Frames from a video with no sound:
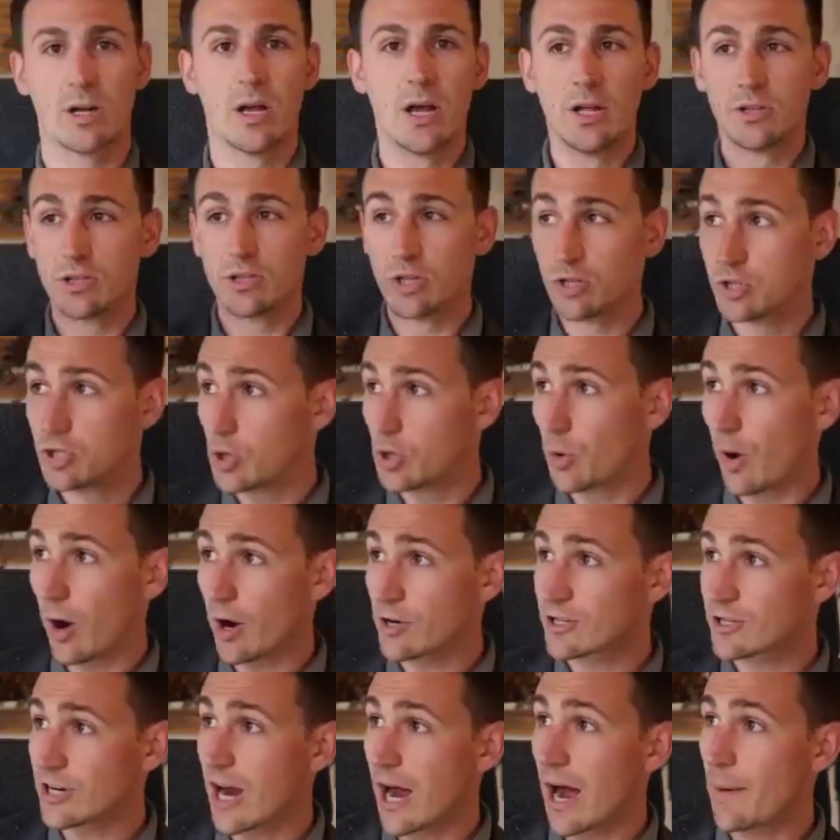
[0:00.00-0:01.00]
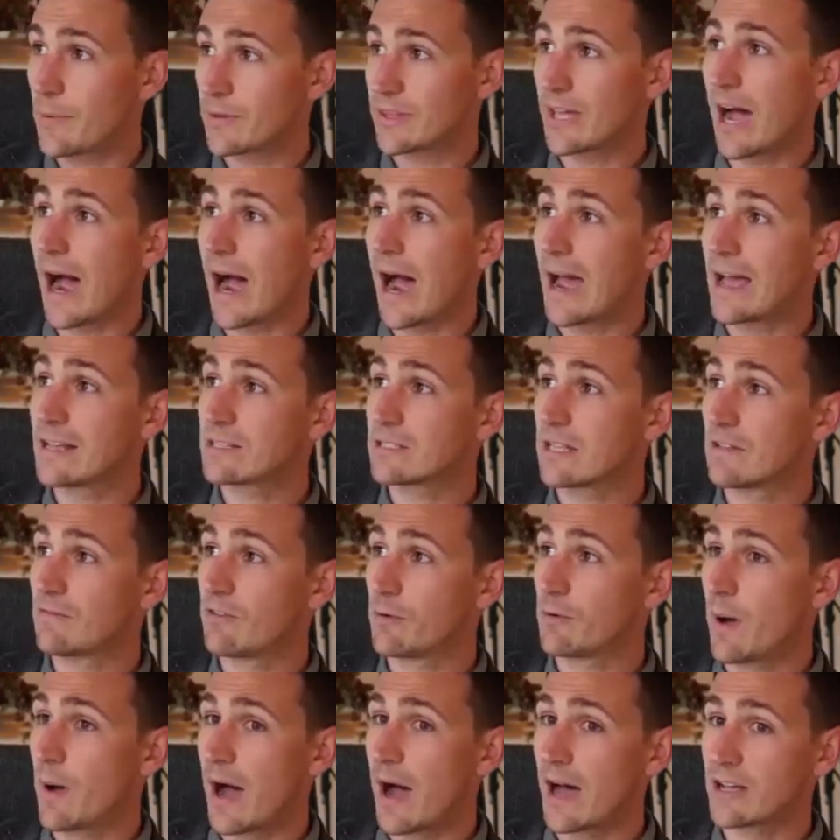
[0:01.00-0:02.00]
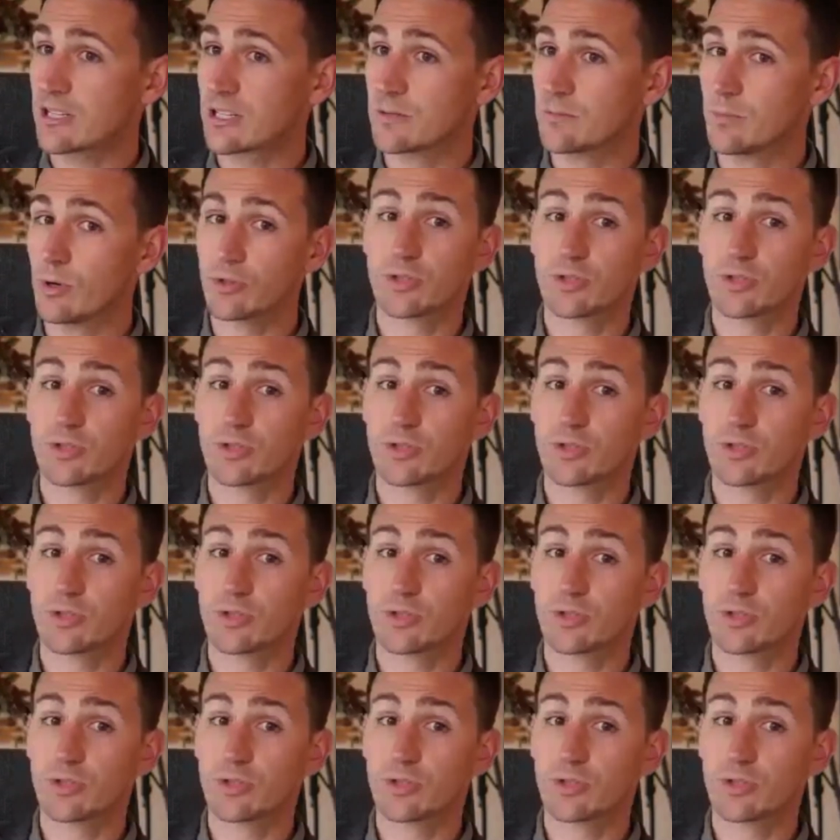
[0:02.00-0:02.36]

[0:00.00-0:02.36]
to do our job at the highest level possible,